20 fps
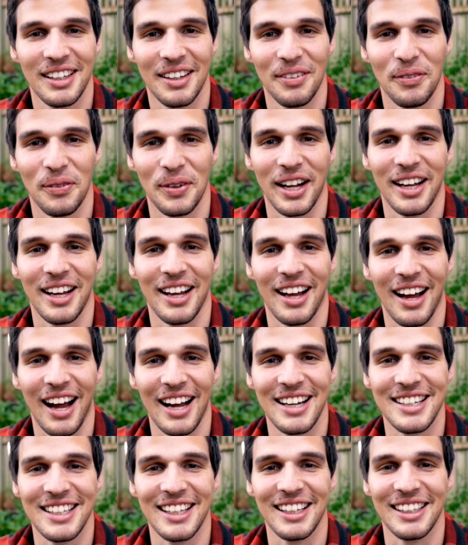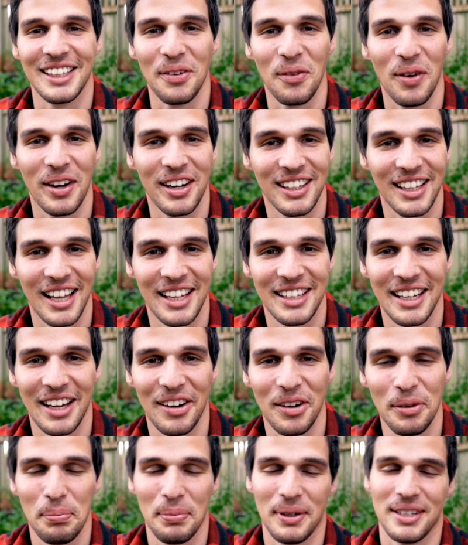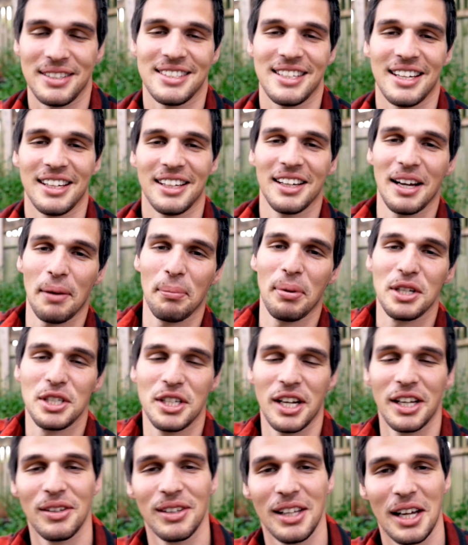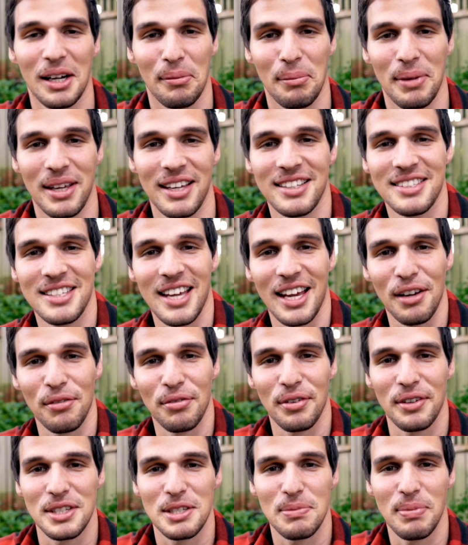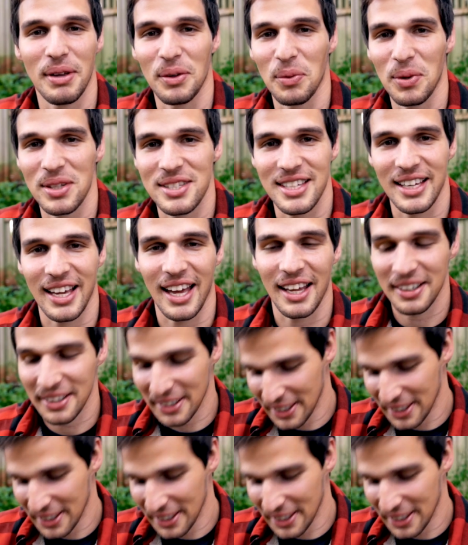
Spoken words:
would ideally want to lend out, but appreciate you letting me take it for a spin once again.